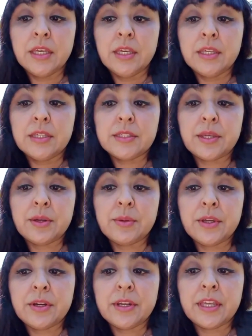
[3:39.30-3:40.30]
So
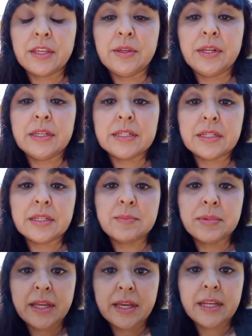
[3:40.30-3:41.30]
there again, you need to
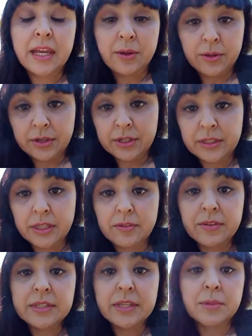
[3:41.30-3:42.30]
plan how you're going to leave.
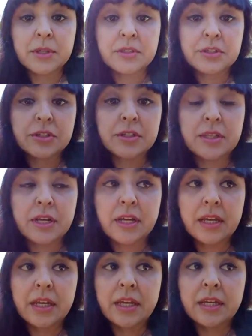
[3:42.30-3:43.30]
As I mentioned, that I
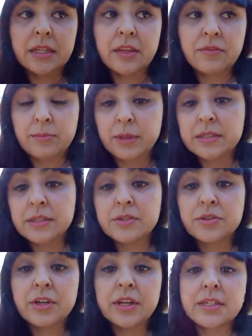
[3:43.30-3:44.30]
had given my
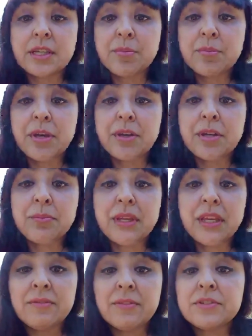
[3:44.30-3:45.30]
sister a heads up about it, but
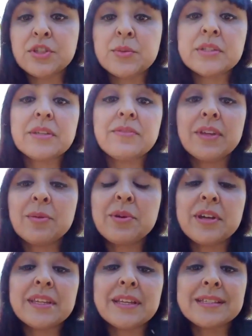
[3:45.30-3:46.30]
even if she wasn't available
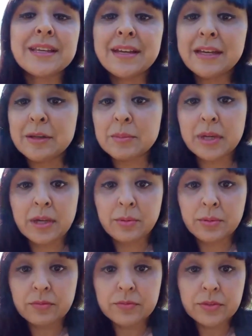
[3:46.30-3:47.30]
at that time, I
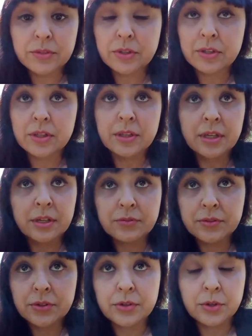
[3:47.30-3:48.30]
would have taken a
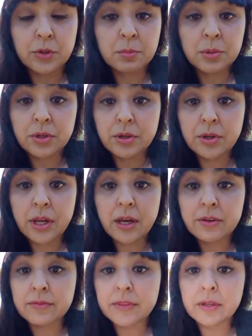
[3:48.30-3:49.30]
Lyft or Uber
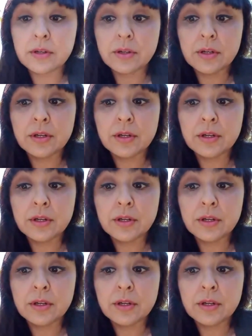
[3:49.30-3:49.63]
out of there.